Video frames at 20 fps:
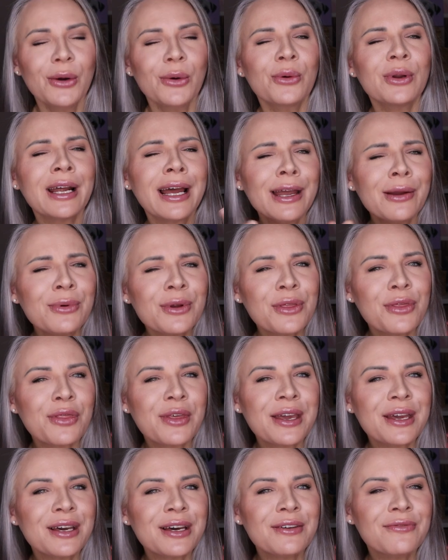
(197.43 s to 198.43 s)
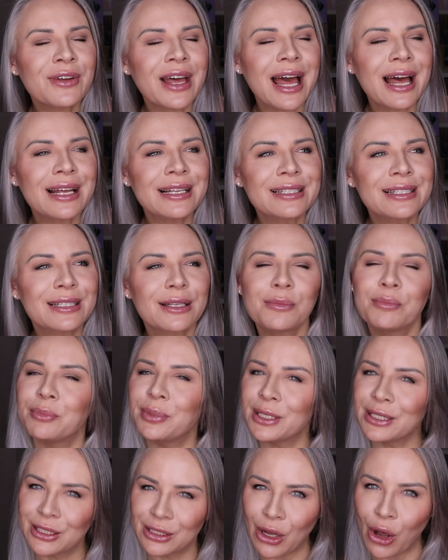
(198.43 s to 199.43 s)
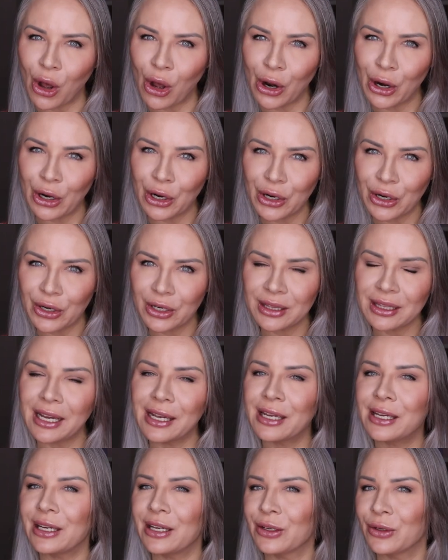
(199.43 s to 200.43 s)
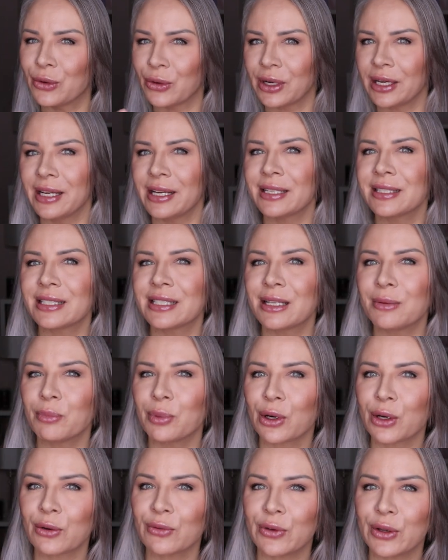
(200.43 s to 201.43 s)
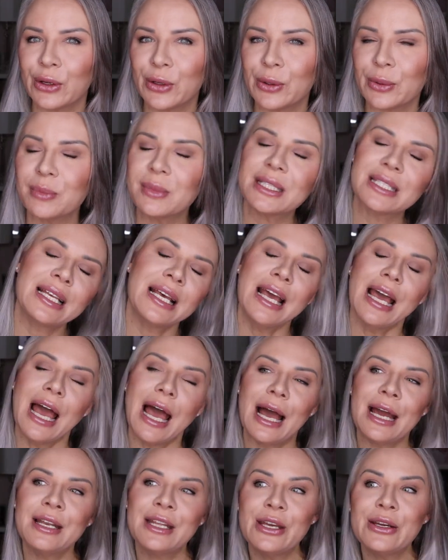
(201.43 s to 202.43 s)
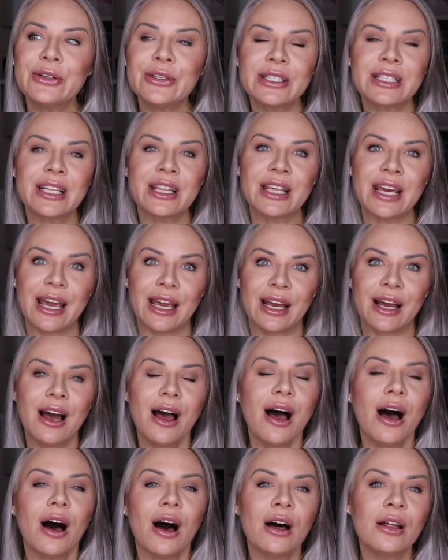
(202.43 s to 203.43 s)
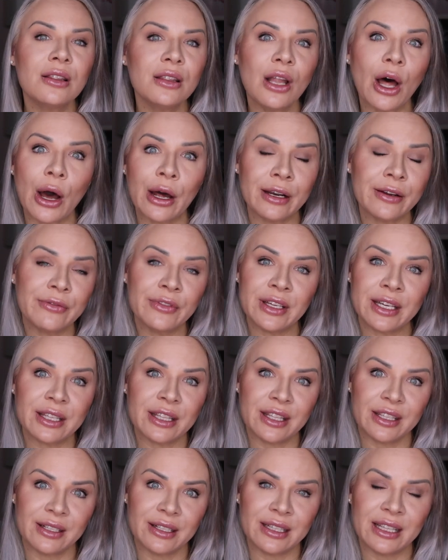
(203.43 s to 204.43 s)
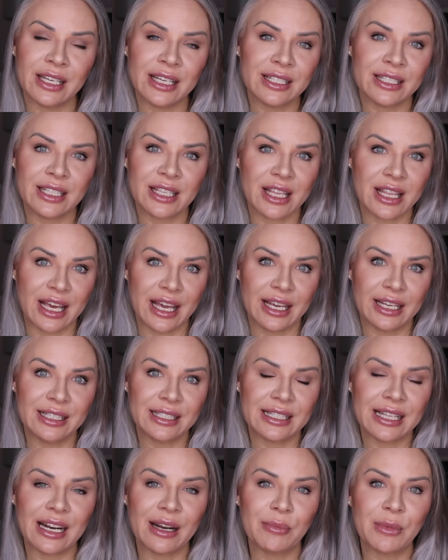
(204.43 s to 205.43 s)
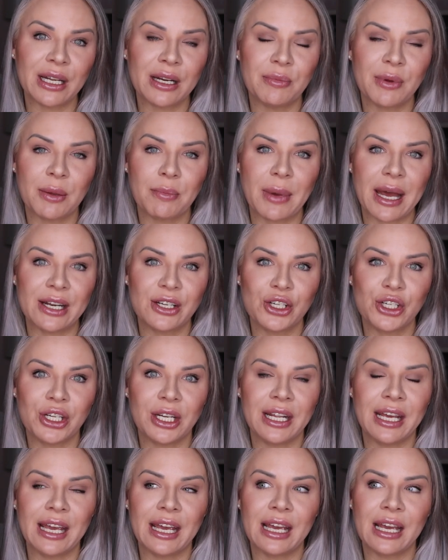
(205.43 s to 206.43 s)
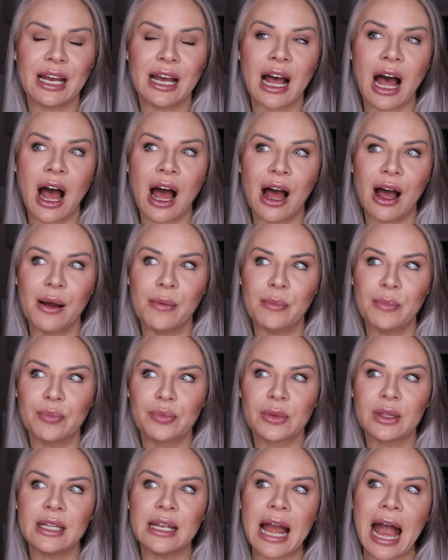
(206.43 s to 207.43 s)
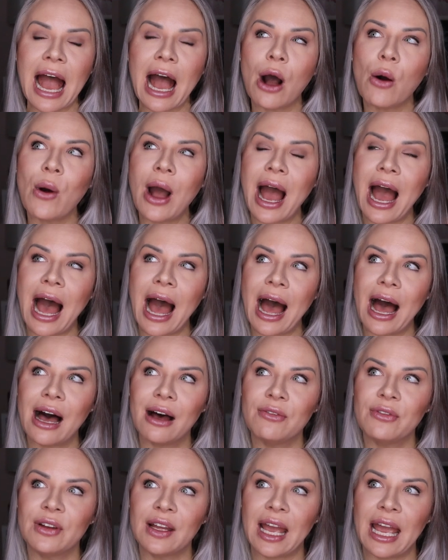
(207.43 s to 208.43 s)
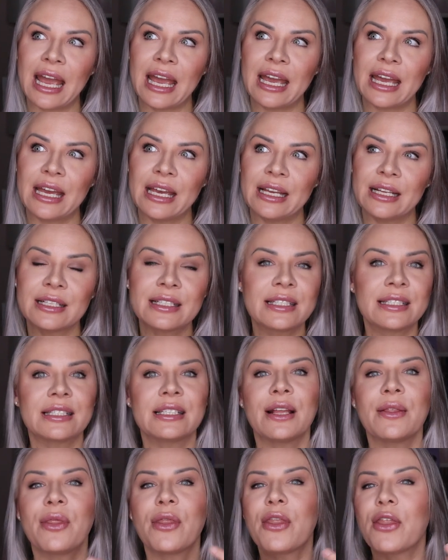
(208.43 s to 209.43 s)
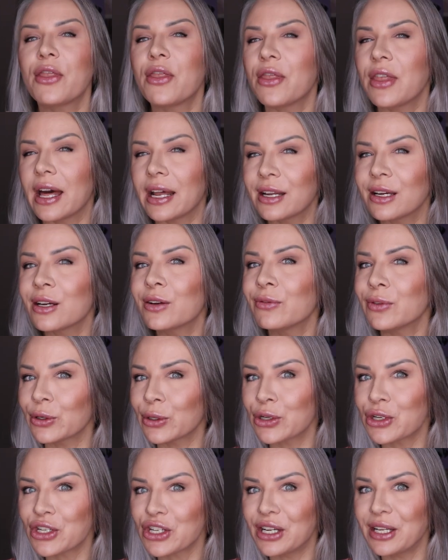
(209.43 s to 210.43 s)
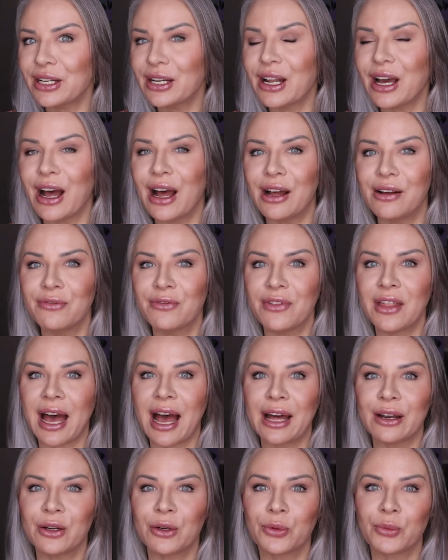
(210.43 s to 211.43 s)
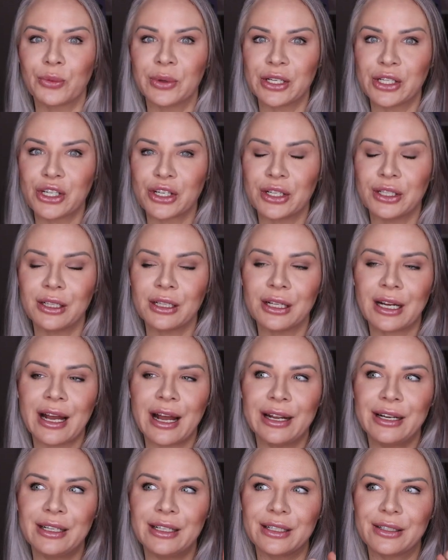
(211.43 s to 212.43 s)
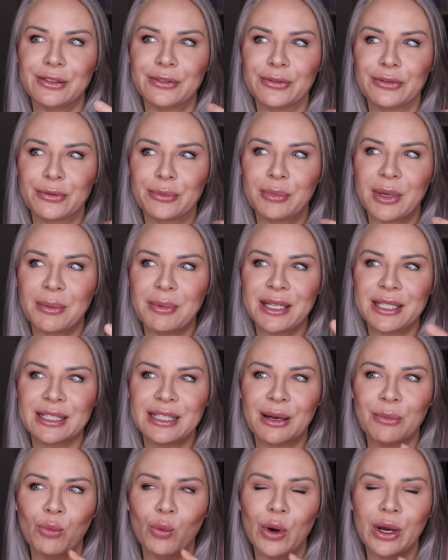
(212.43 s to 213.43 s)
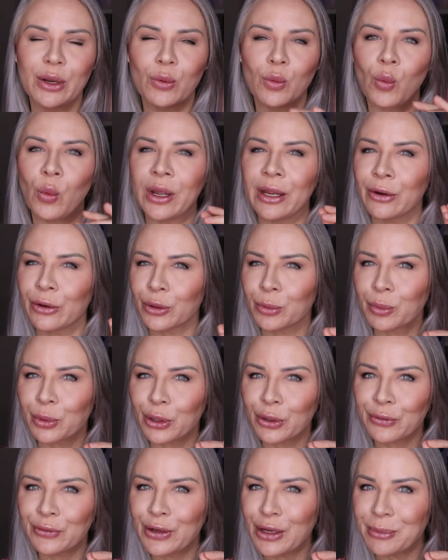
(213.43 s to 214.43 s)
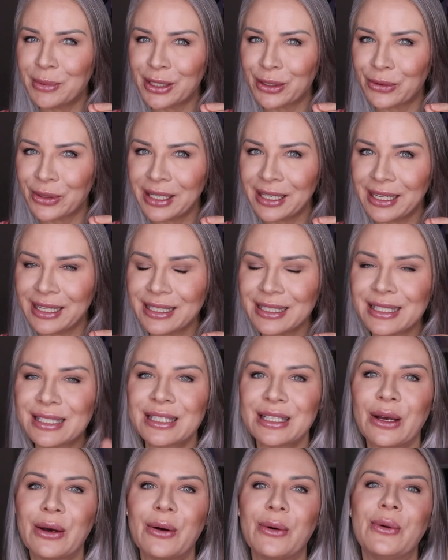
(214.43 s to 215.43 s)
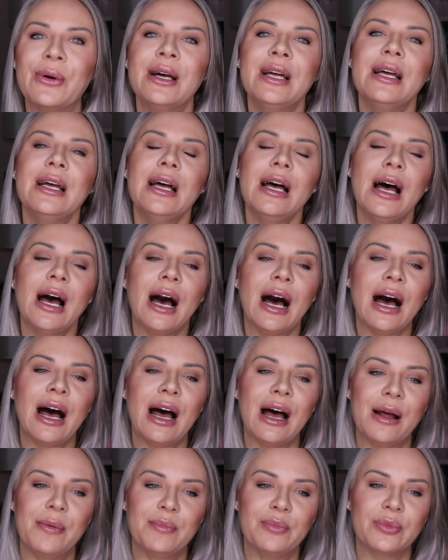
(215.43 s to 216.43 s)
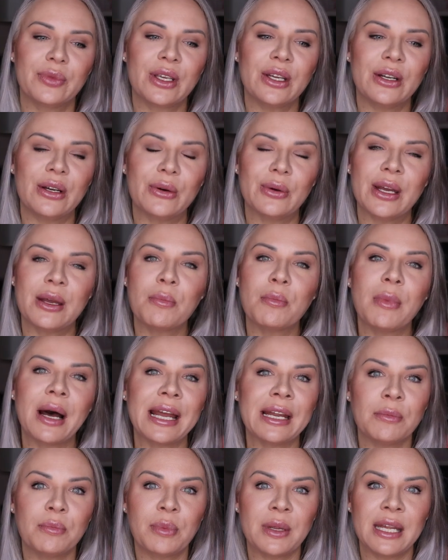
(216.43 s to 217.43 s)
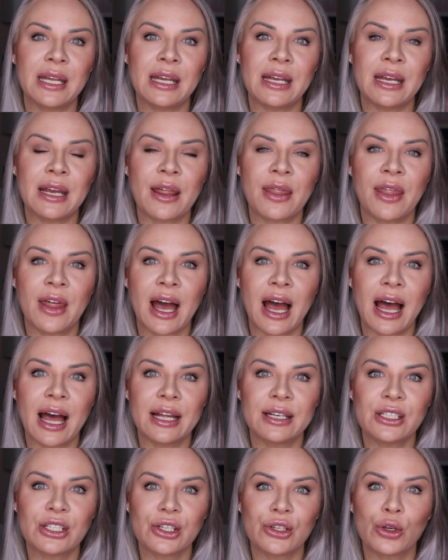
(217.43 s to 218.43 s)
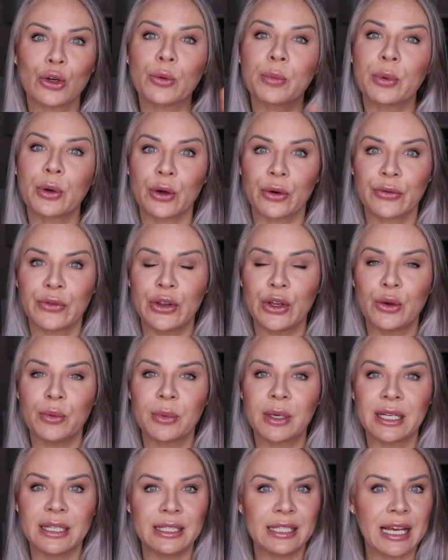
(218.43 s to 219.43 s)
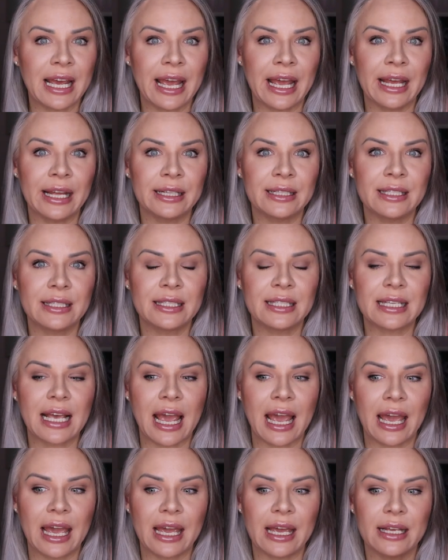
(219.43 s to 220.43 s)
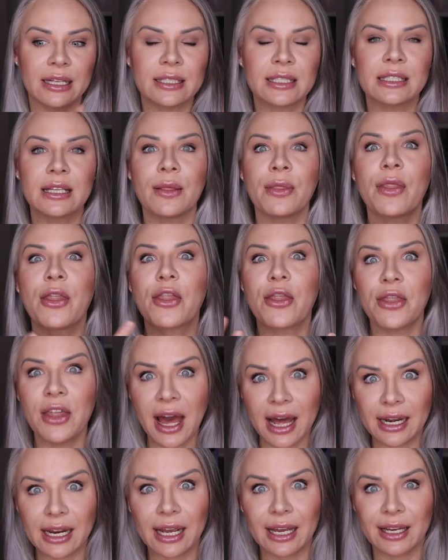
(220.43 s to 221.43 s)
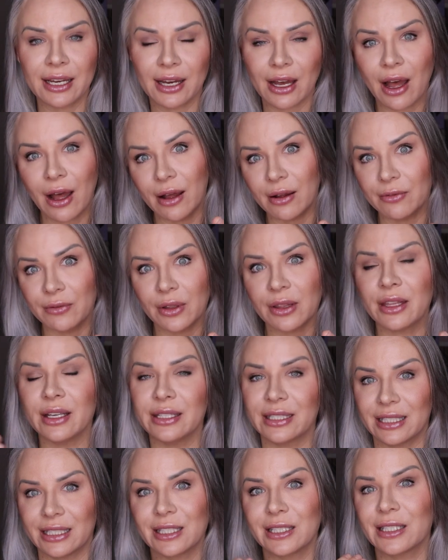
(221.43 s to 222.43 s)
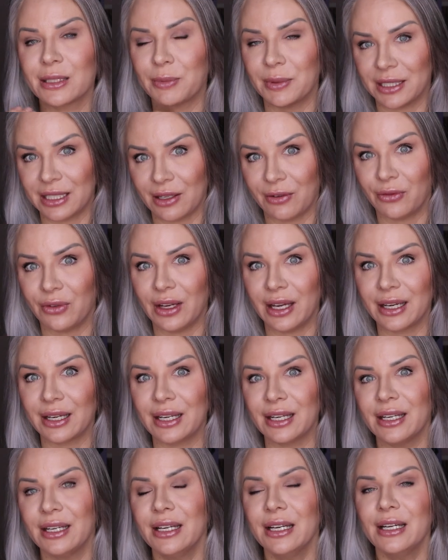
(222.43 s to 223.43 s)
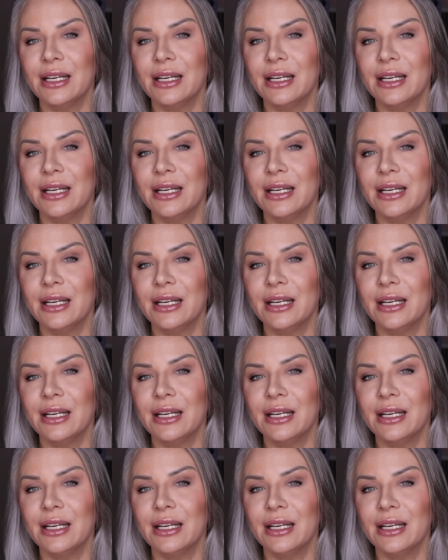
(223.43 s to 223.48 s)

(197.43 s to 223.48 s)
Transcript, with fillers: what I would think of as bizarre like ingredients in perfumes. And here's the thing, a lot of the, these things that I'm gonna be mentioning um, now have a synthetic version of that original kind of maybe somewhat weird perfume ingredient. So um, you know, it might be that your perfume contains a synthetic of this specific